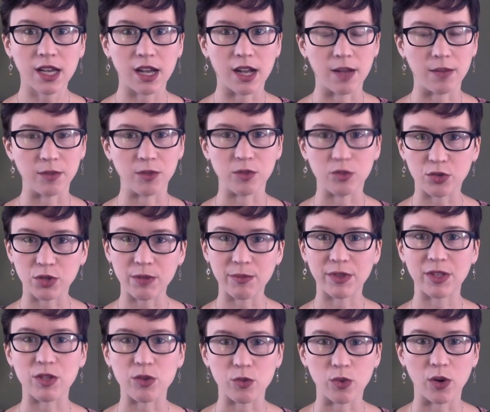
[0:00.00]
You dream
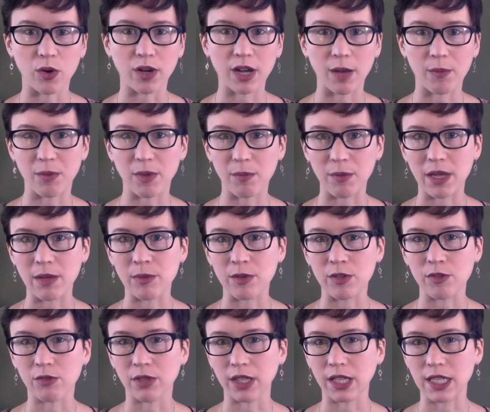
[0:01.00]
that you woke up, but maybe
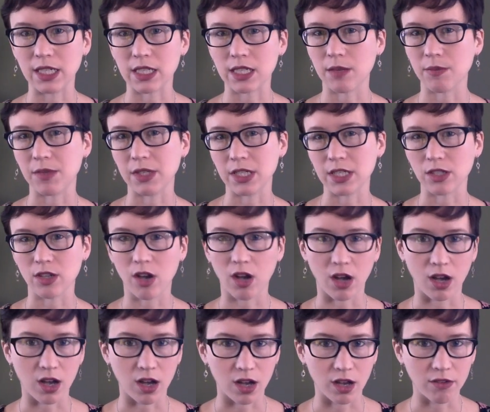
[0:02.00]
you realize something is
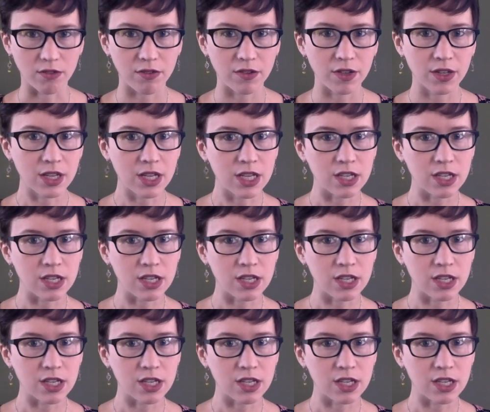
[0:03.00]
off.